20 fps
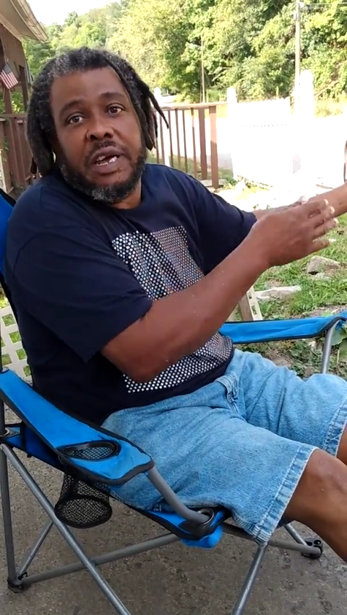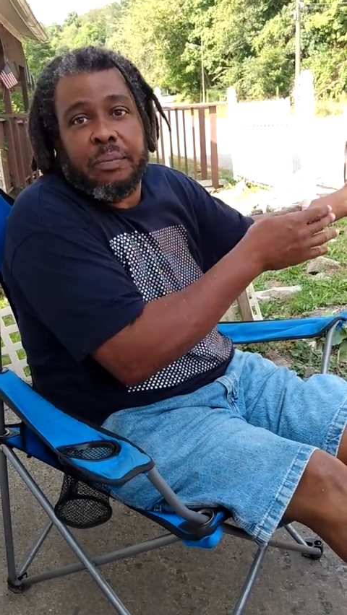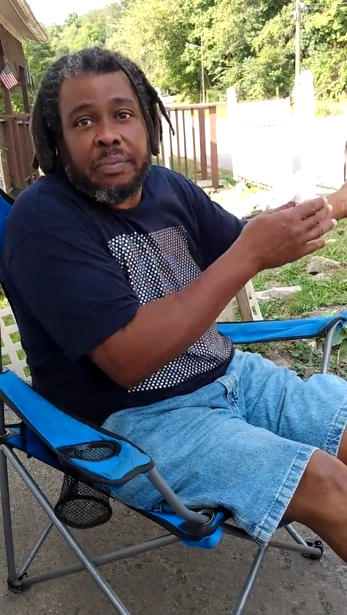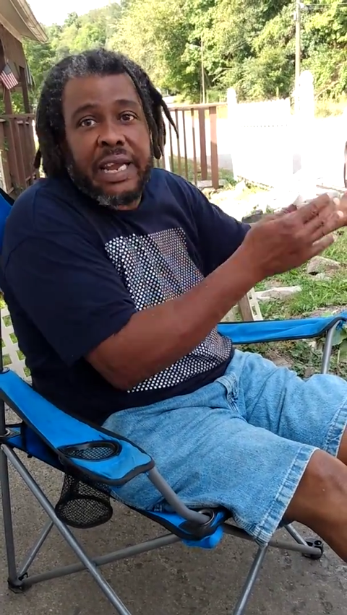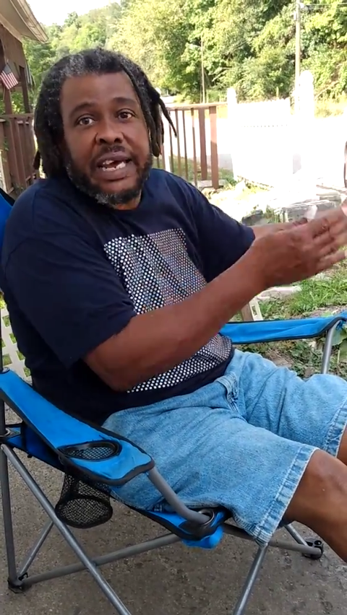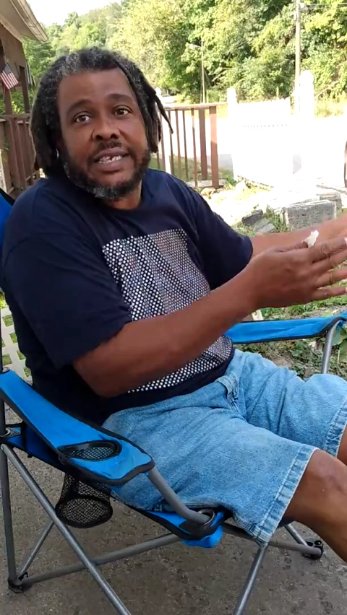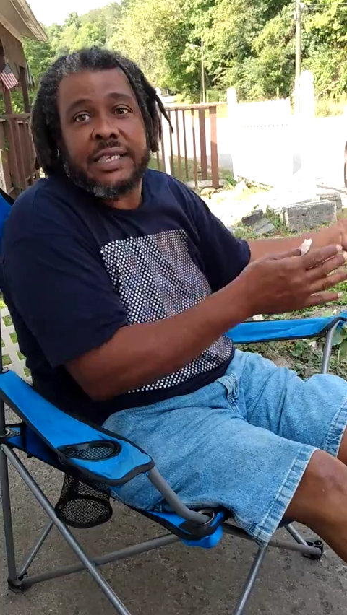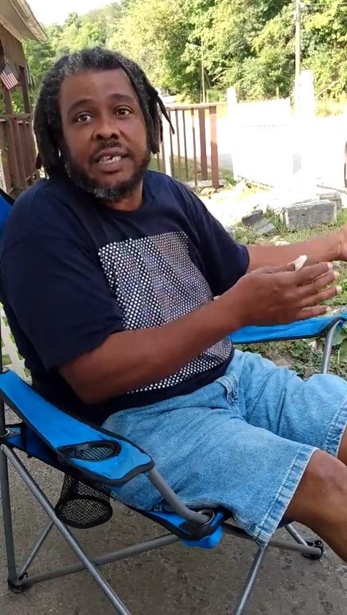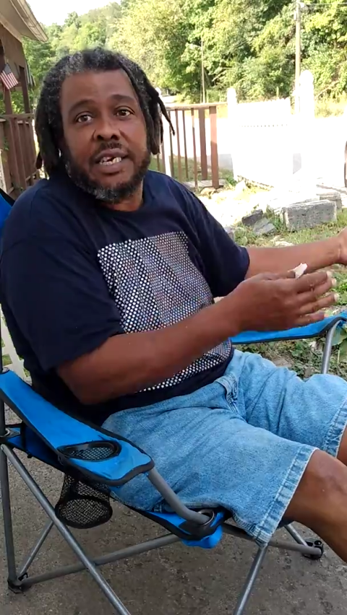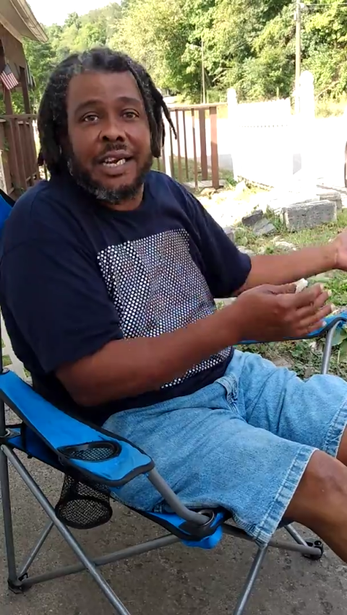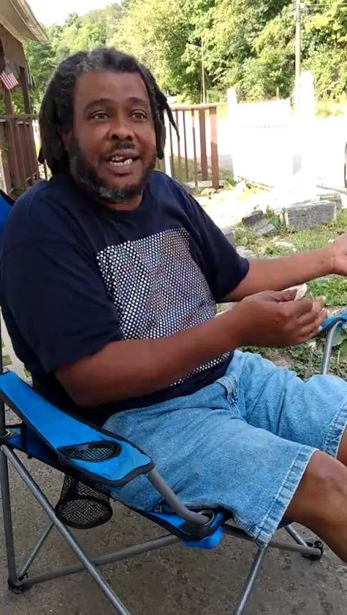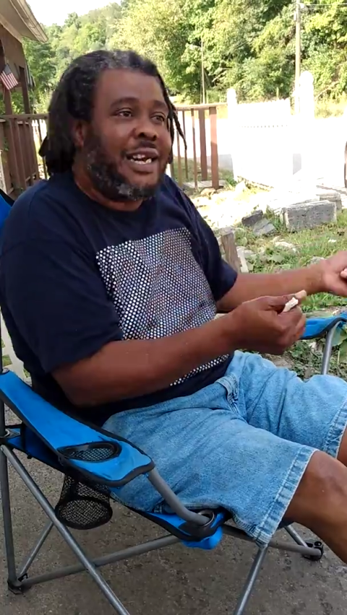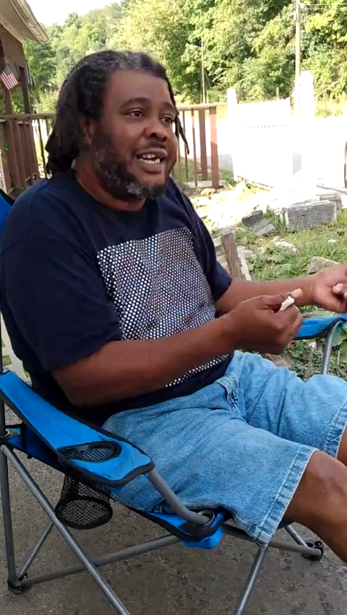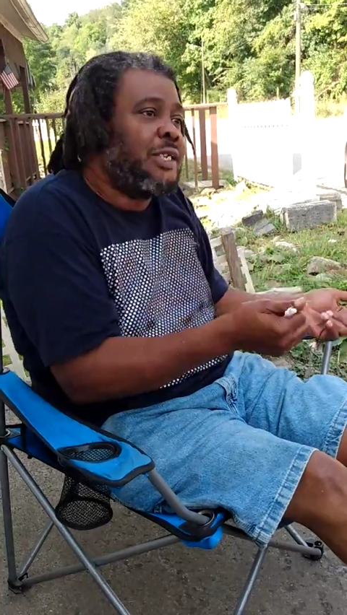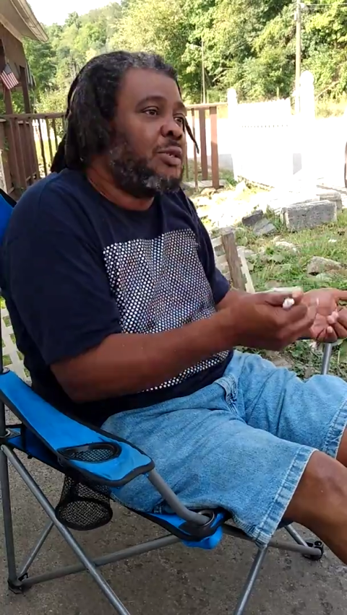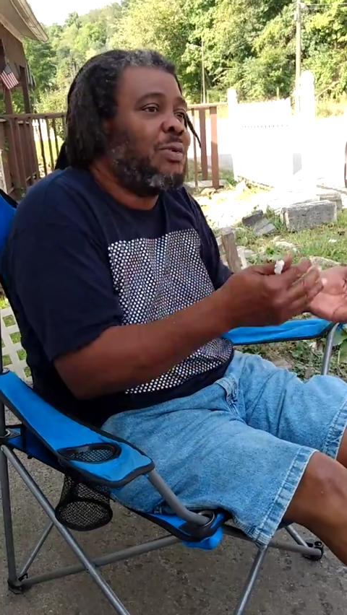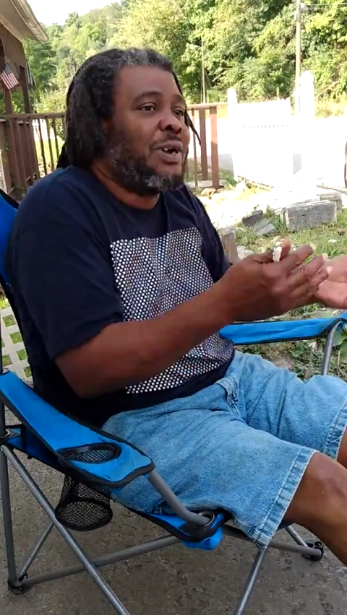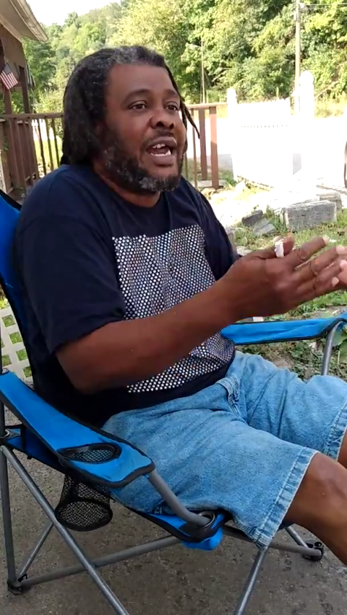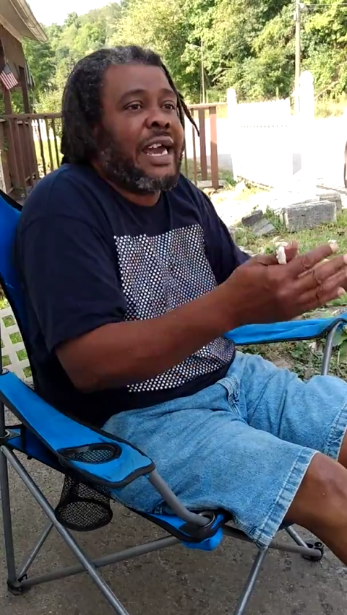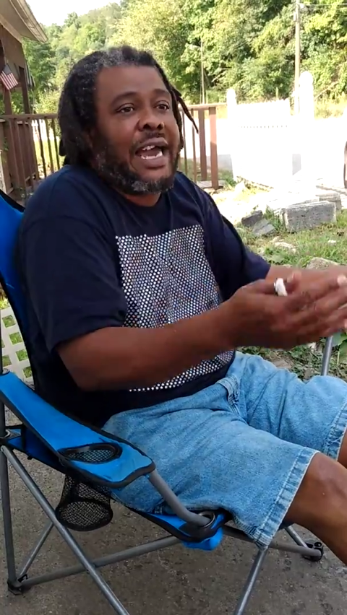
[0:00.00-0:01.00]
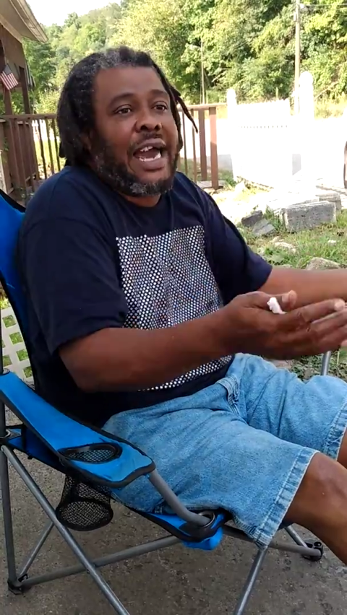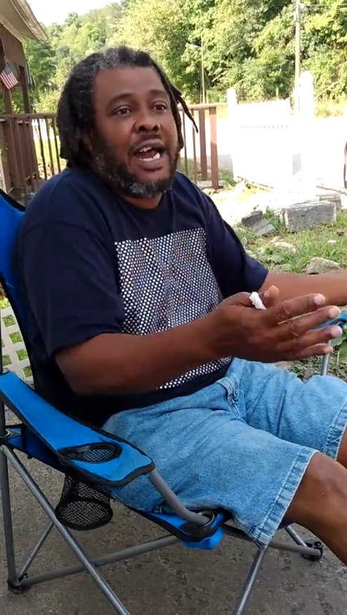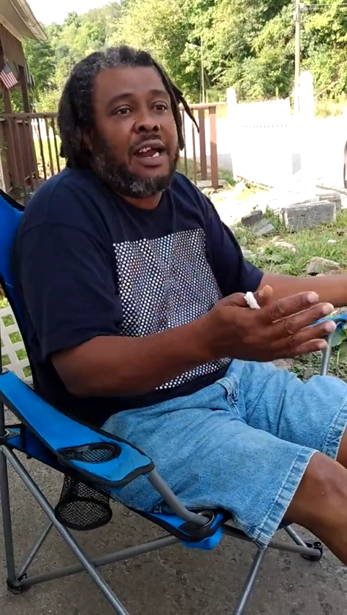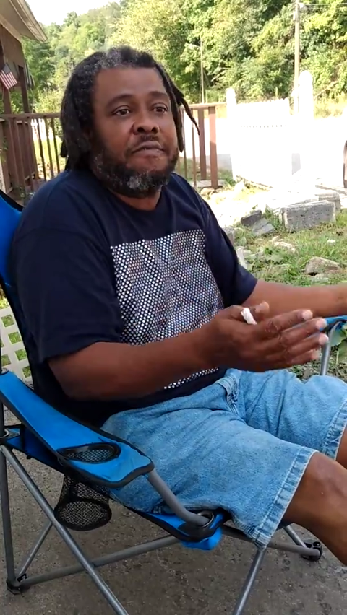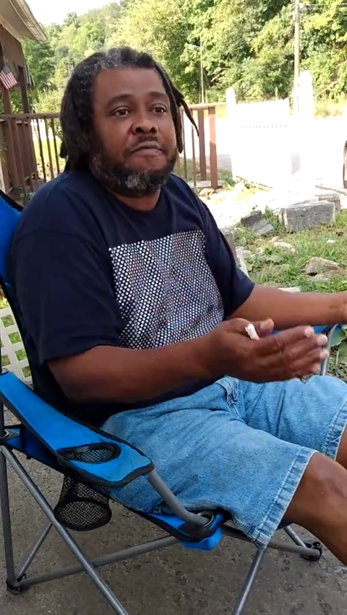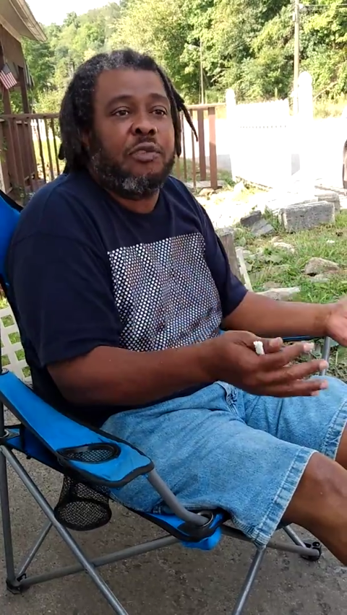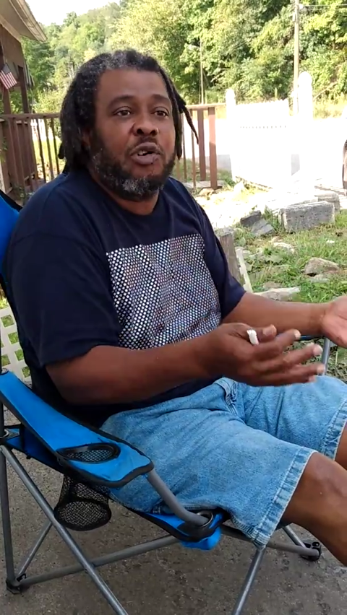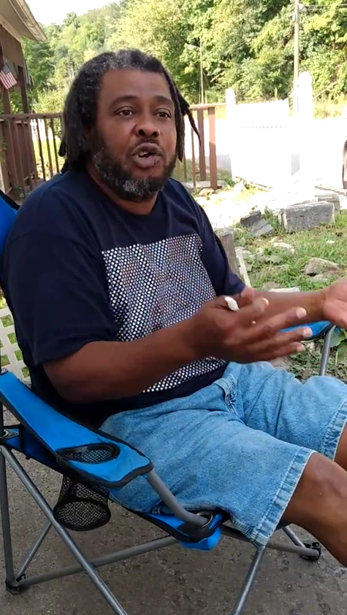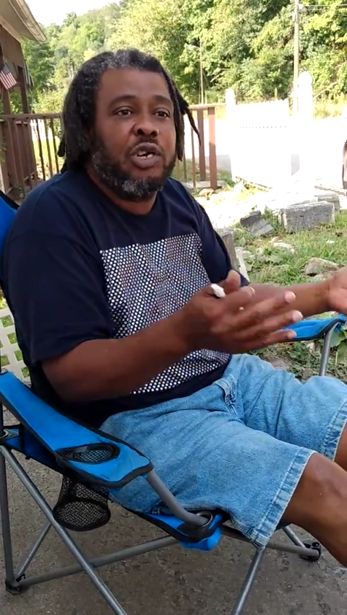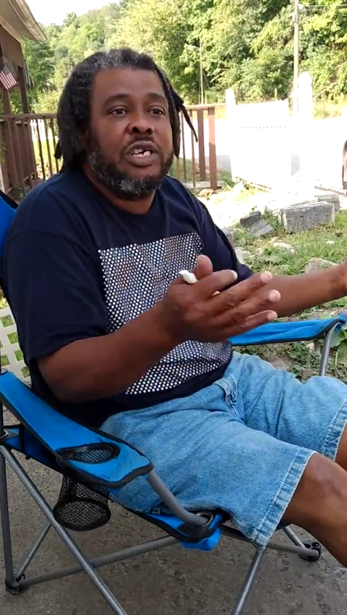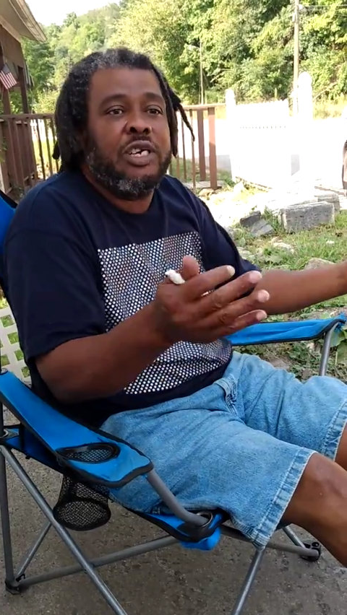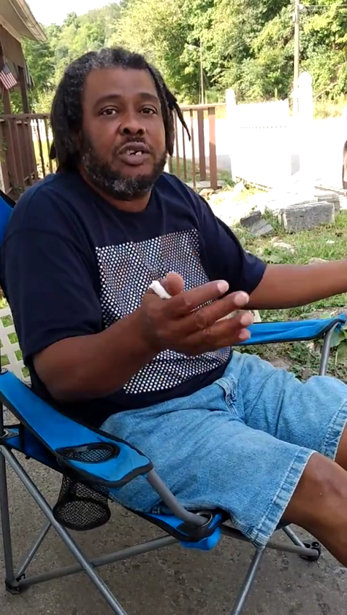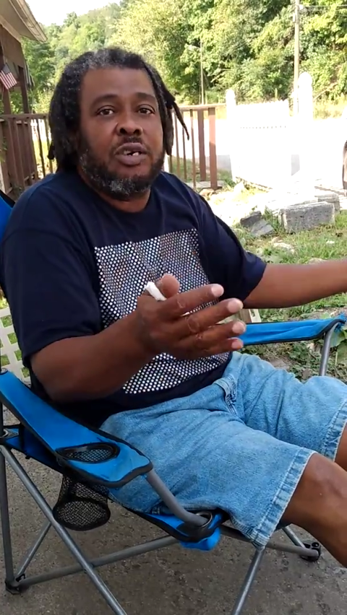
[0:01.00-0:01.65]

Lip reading: a blessing. And that's what I got it for,